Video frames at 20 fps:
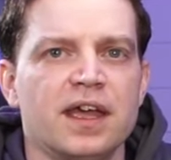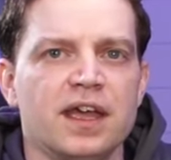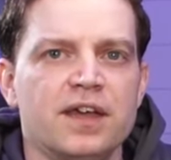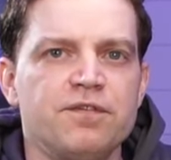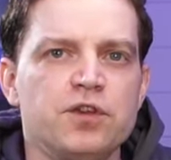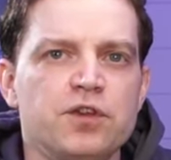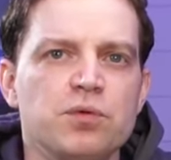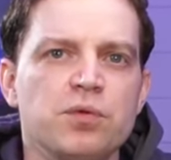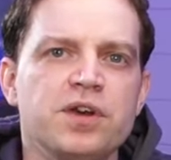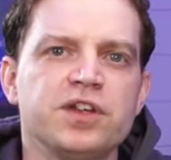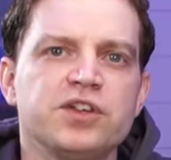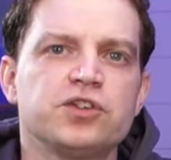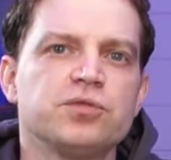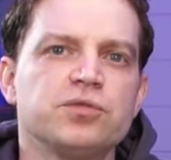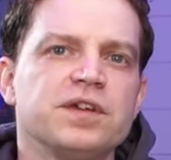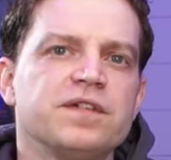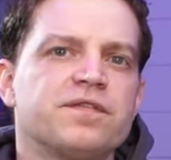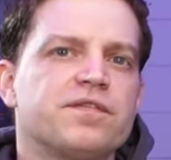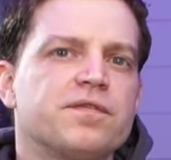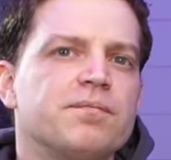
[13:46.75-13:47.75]
If you want to do
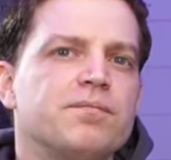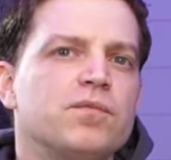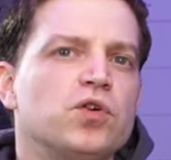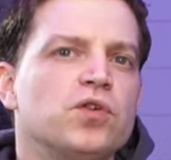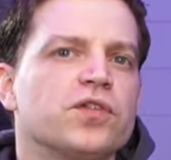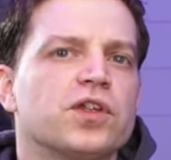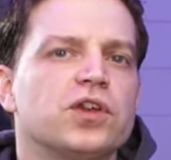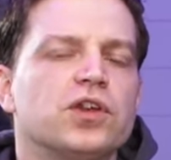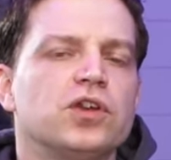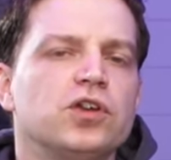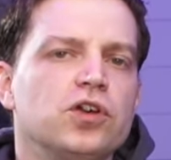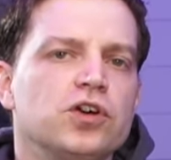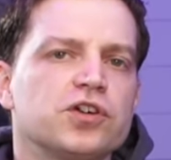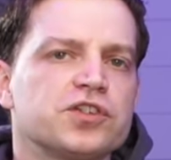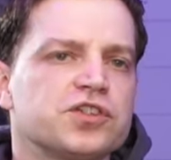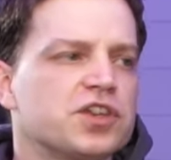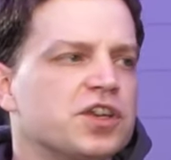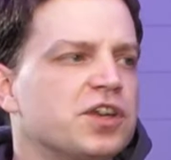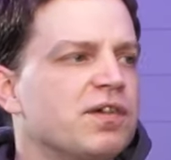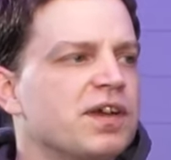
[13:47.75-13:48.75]
it for more than
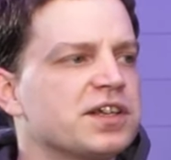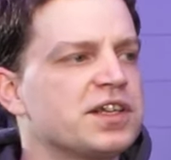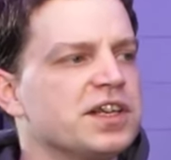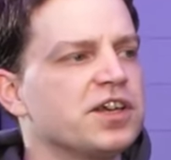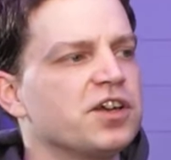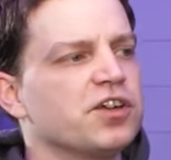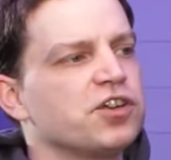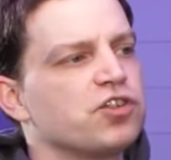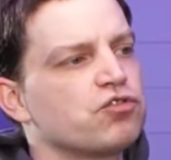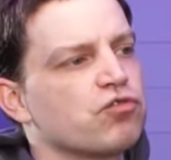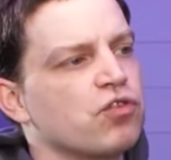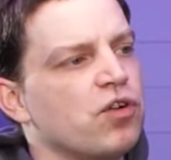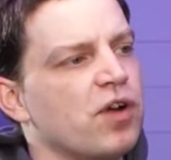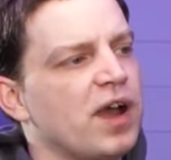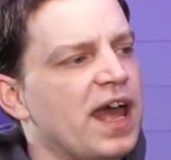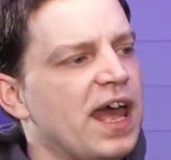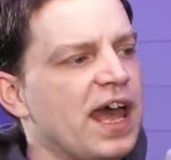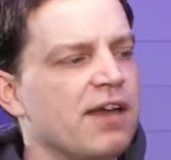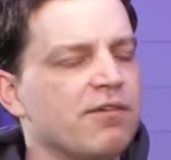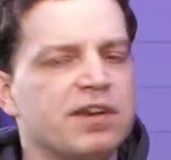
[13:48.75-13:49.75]
looks and you're actually going to draw
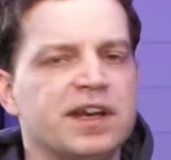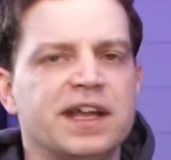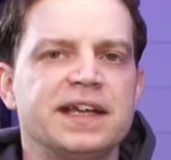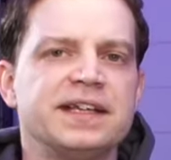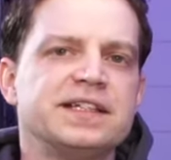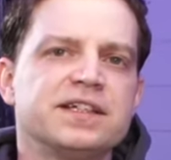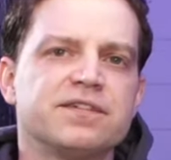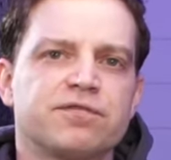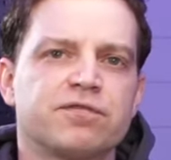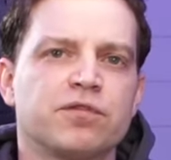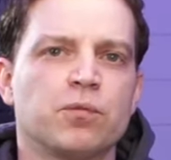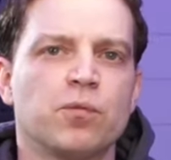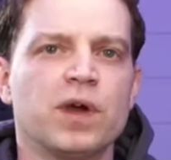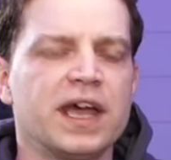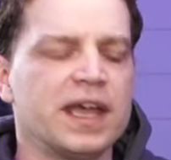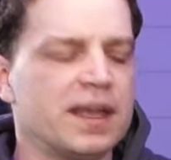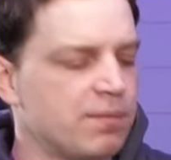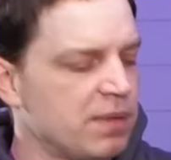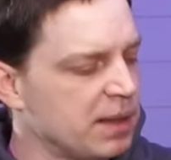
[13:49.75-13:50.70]
air in a different way,